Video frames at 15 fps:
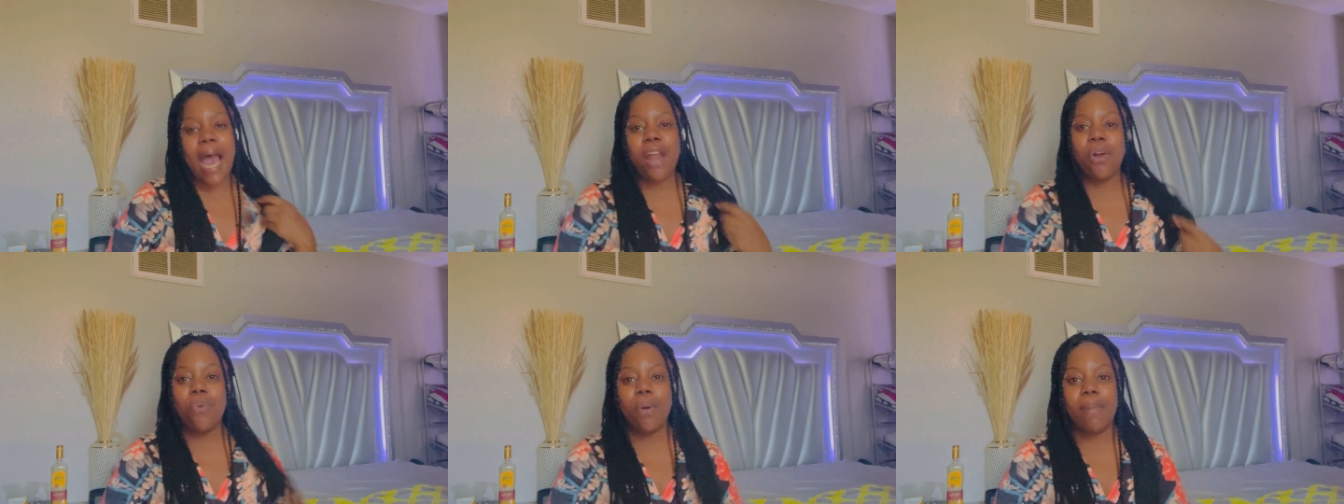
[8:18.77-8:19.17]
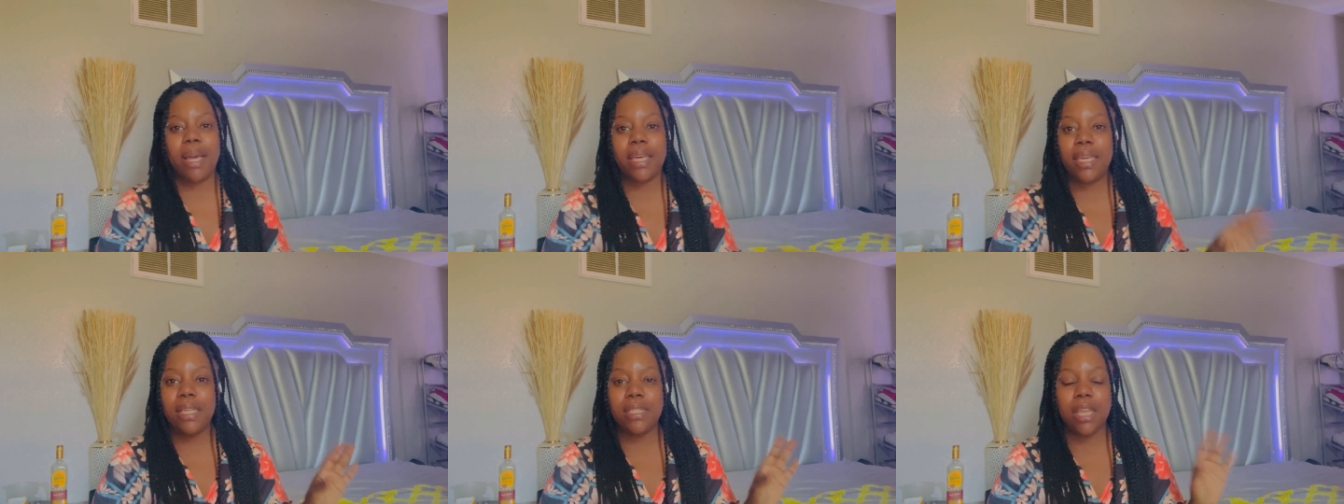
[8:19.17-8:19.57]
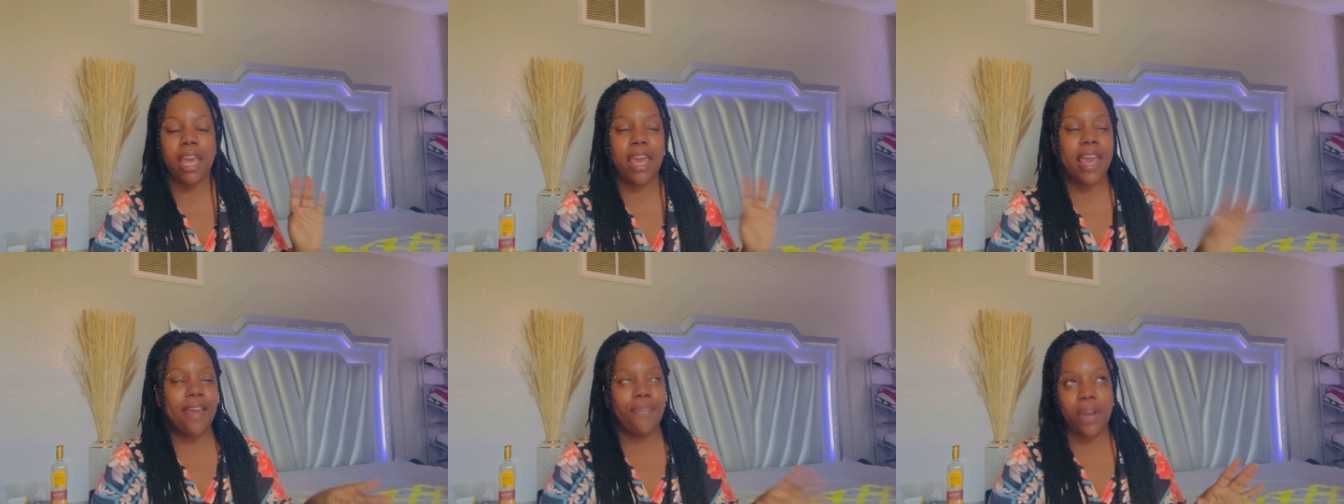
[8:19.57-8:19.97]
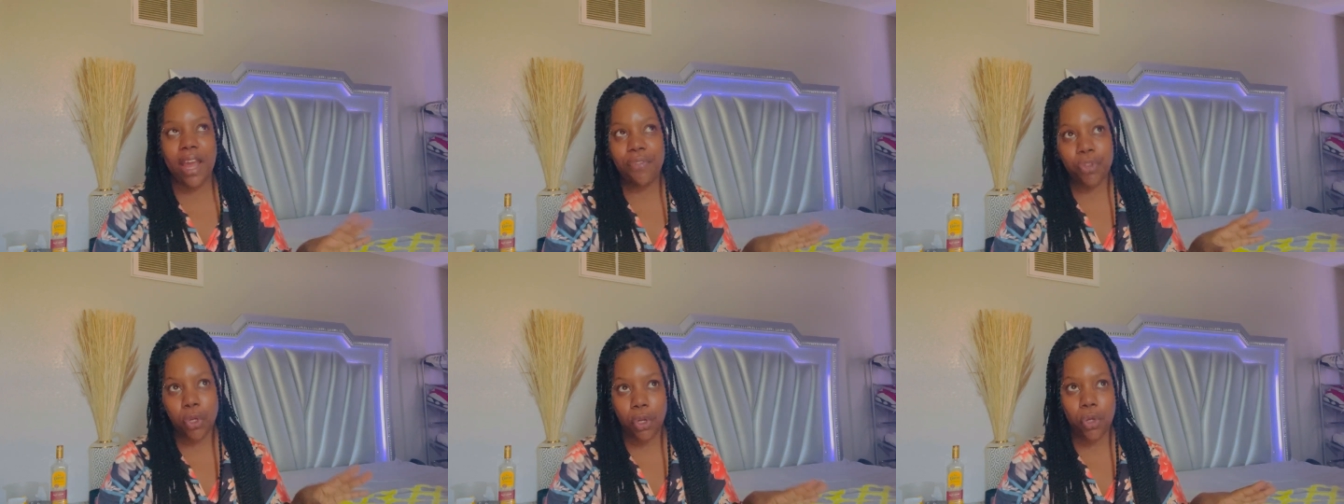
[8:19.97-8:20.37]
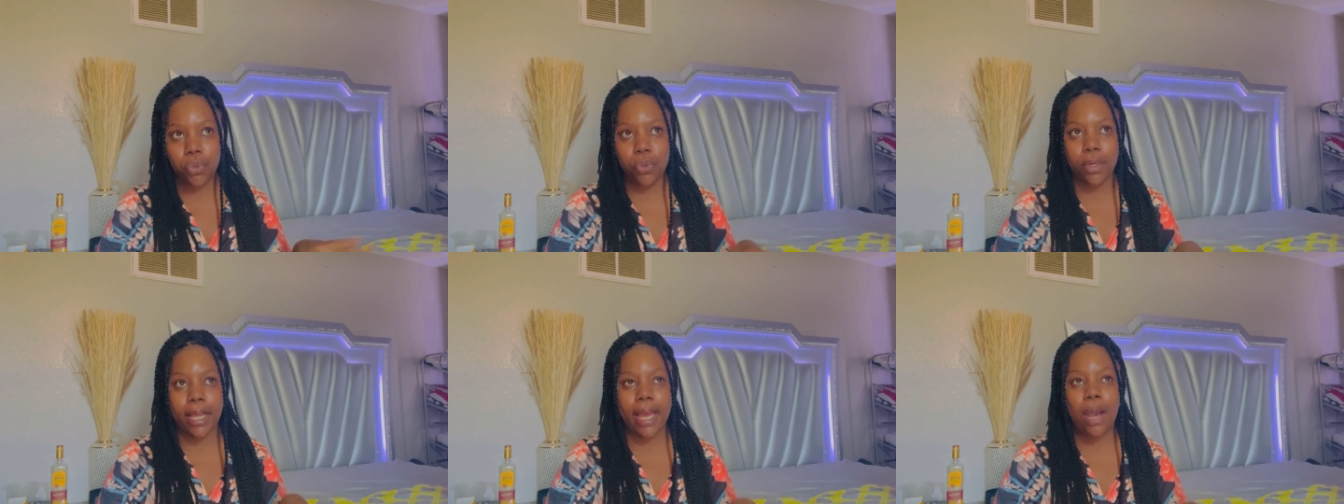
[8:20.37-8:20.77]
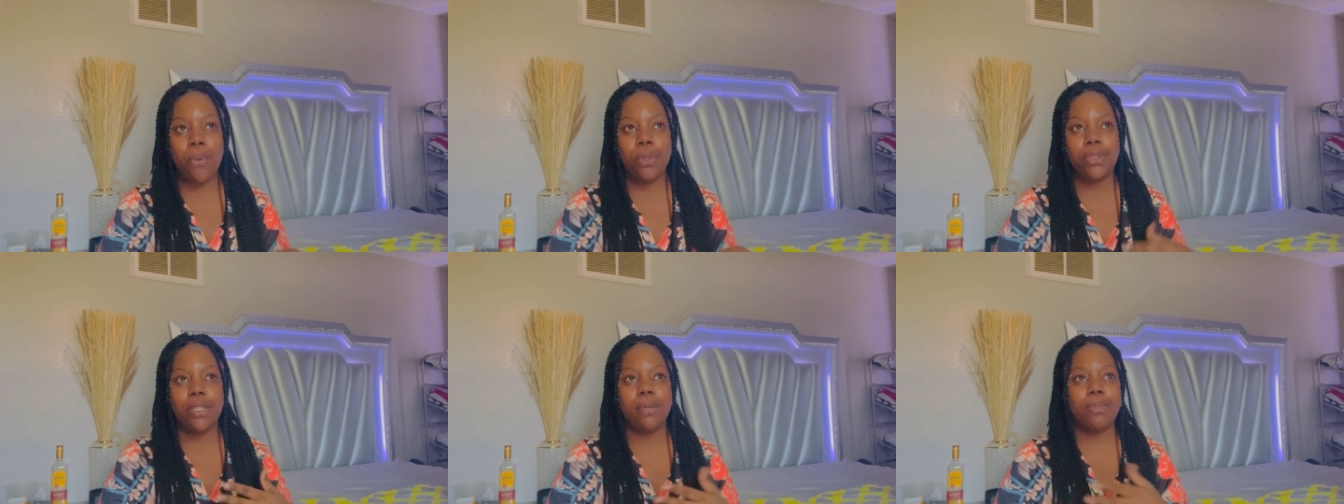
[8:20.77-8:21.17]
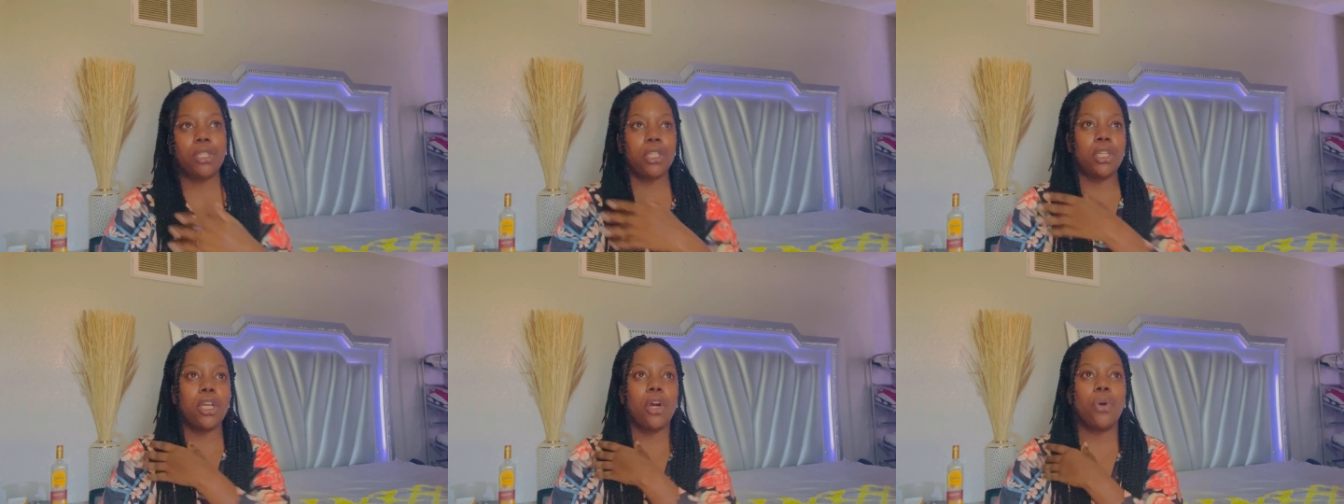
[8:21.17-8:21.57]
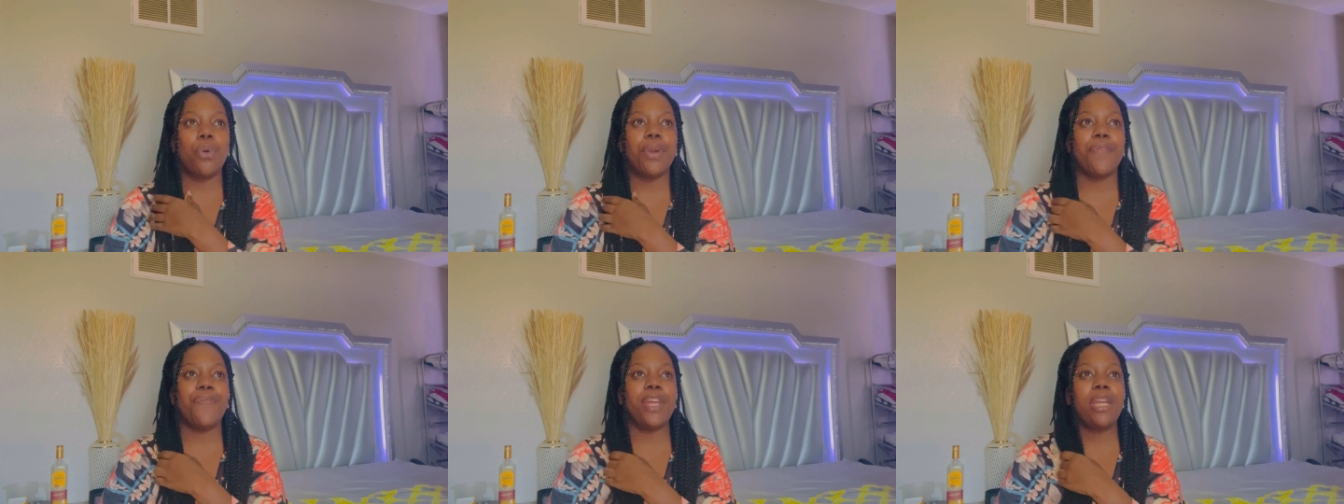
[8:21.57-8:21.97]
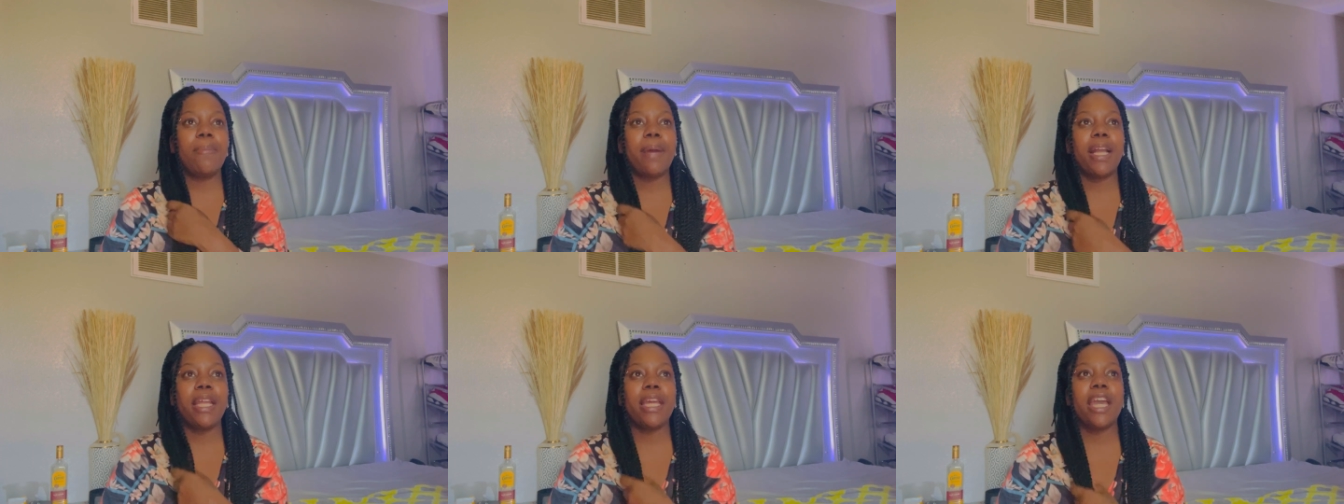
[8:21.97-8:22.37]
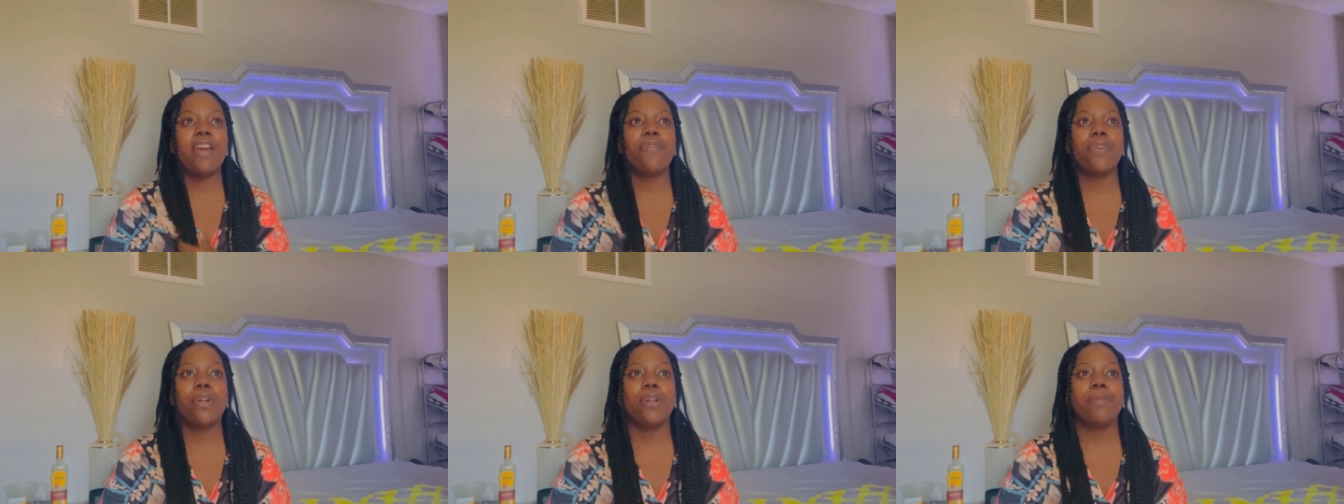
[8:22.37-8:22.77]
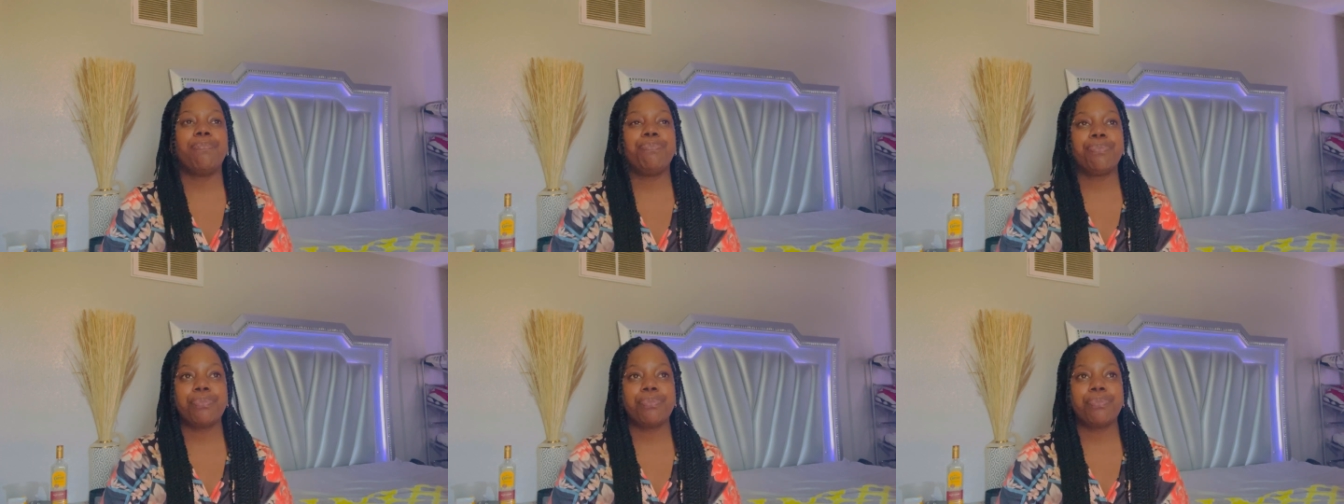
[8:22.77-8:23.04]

I don't want my kids to ever have to go through that. I want them to know if anybody ever